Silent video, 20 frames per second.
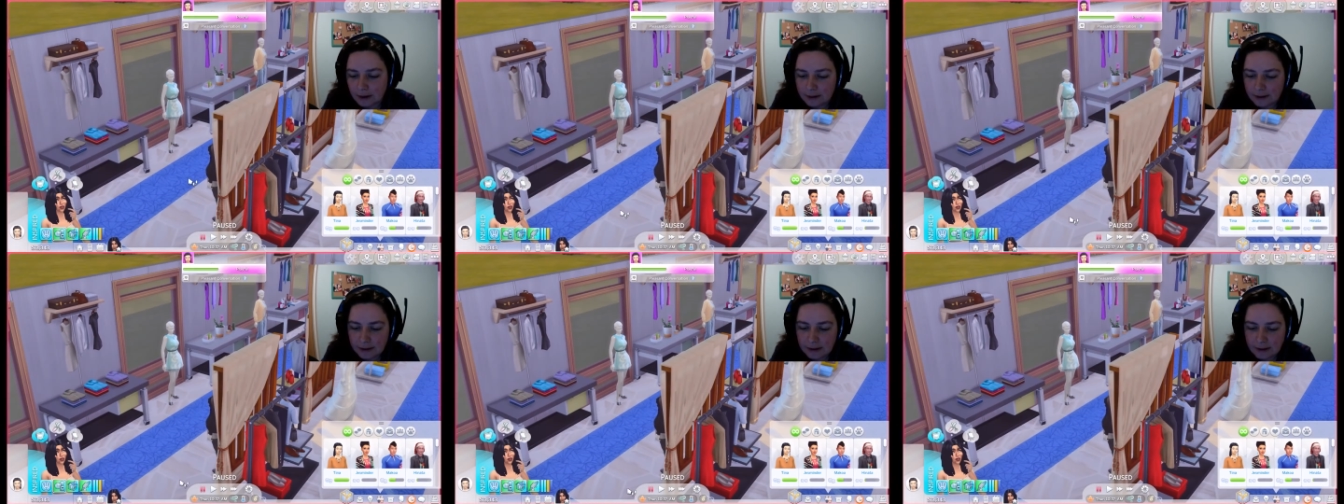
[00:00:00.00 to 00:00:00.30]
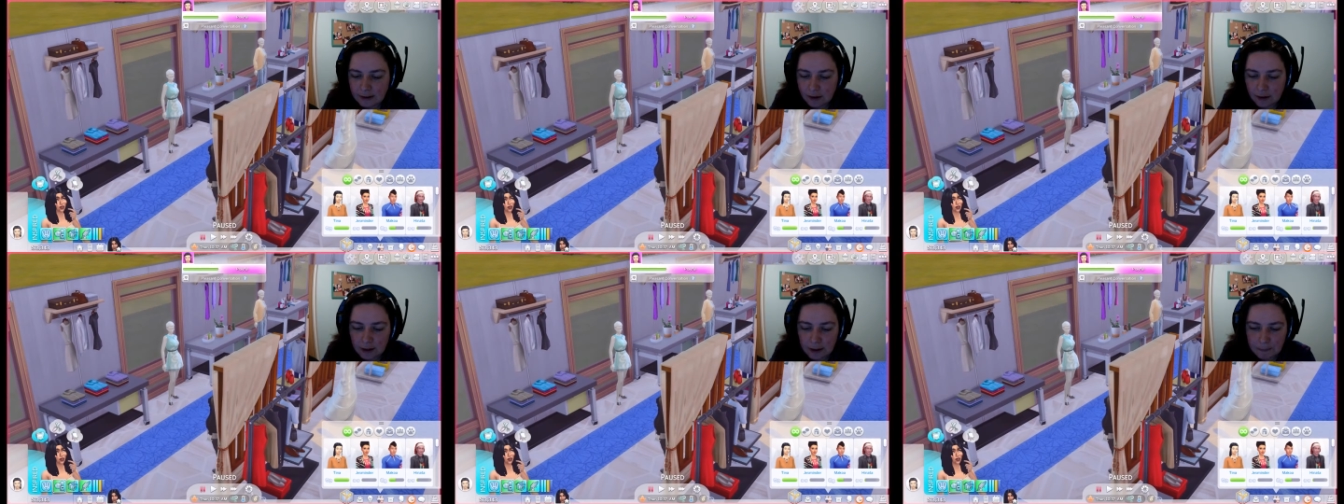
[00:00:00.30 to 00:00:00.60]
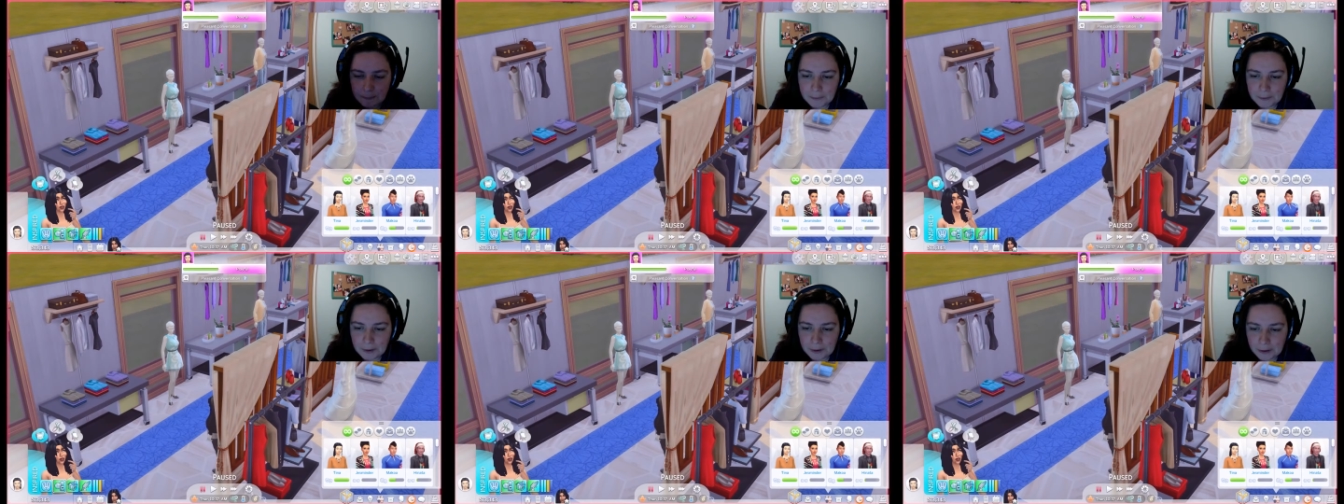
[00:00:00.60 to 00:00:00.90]
did I
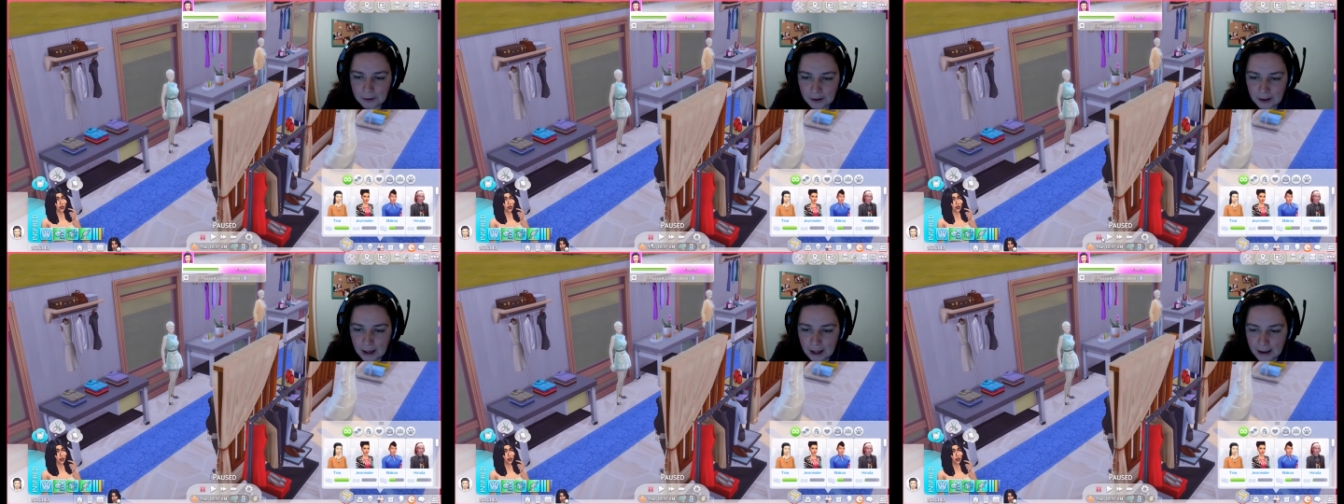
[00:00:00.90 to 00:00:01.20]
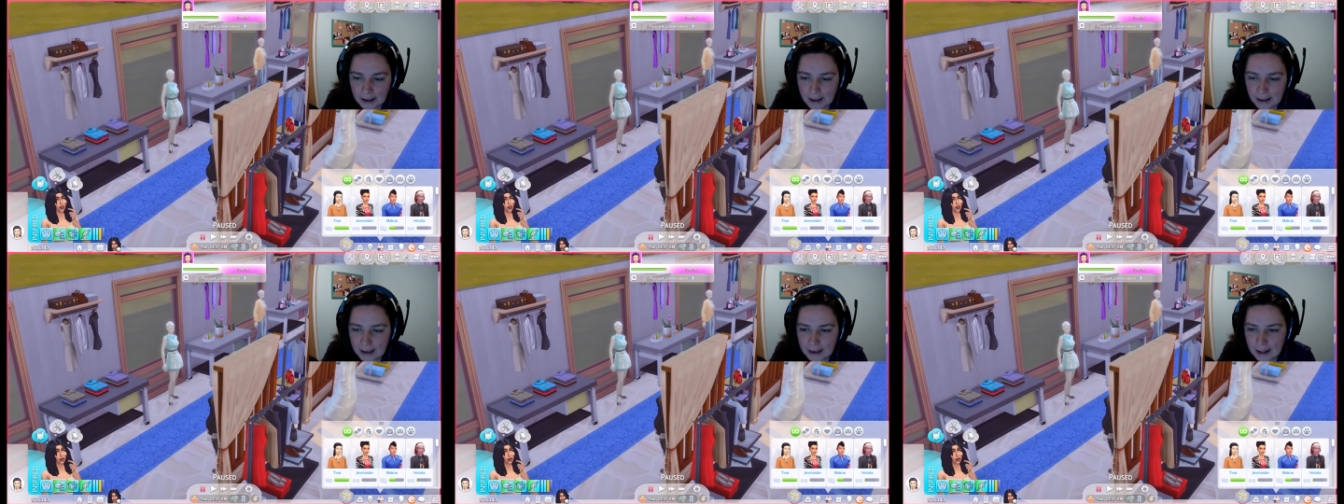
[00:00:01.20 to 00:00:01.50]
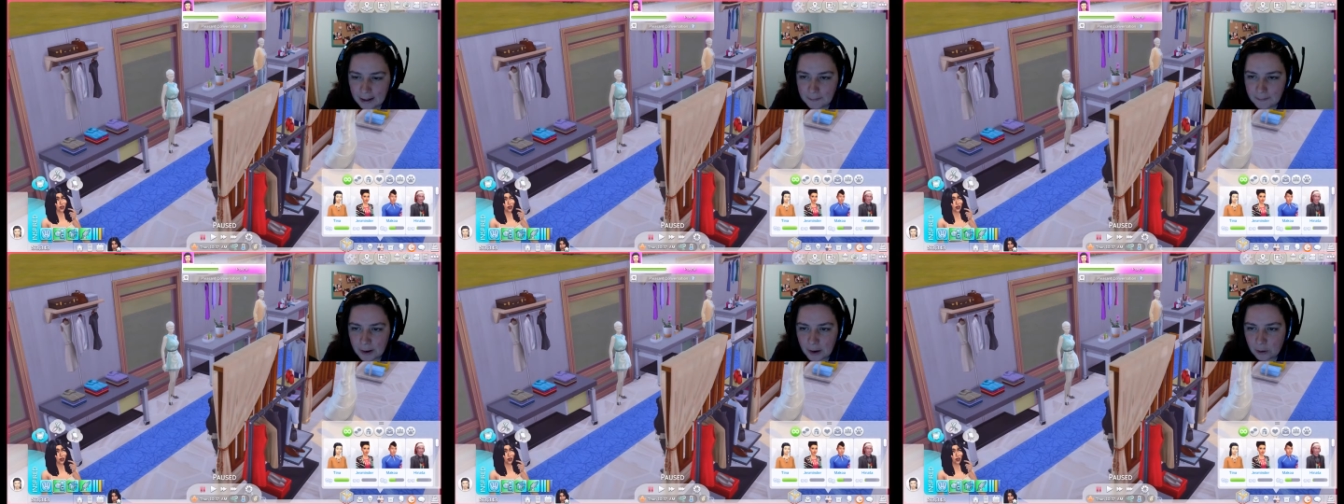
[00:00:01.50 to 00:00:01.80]
put a
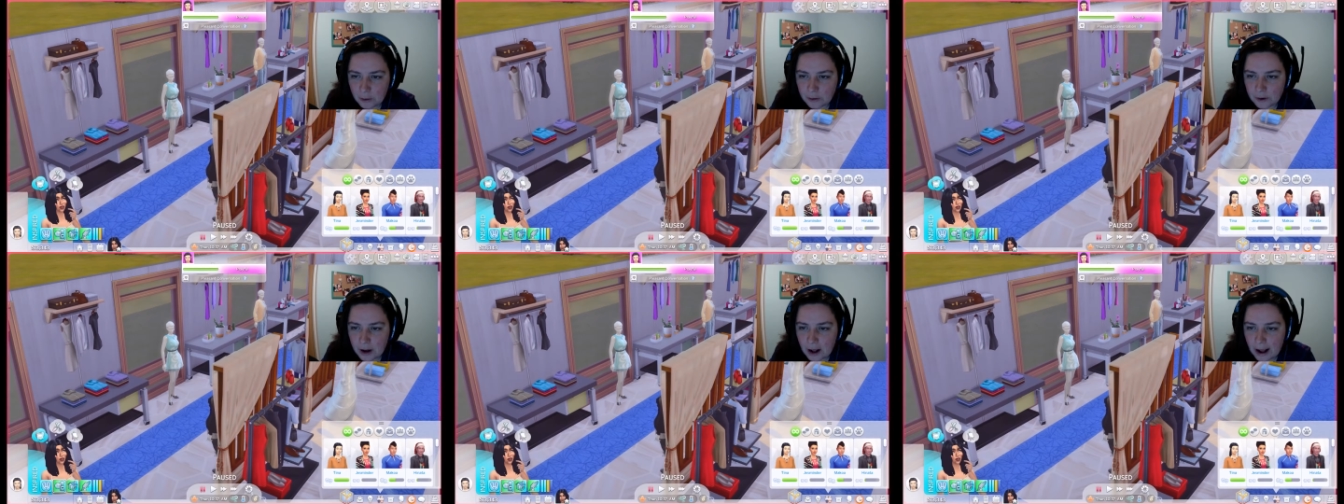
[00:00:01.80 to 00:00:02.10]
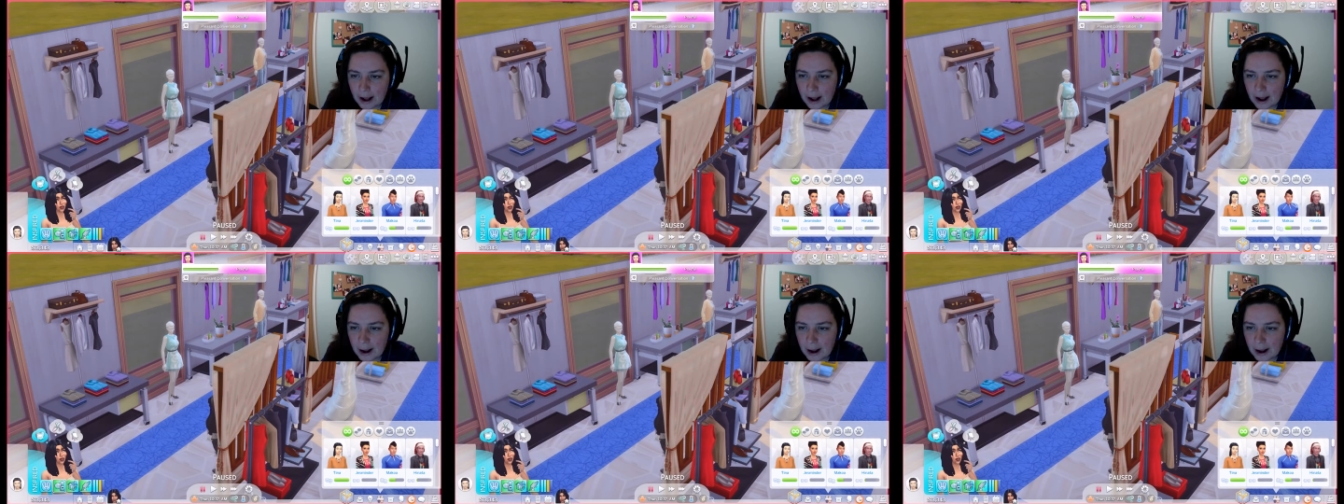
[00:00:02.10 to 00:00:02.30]
limit on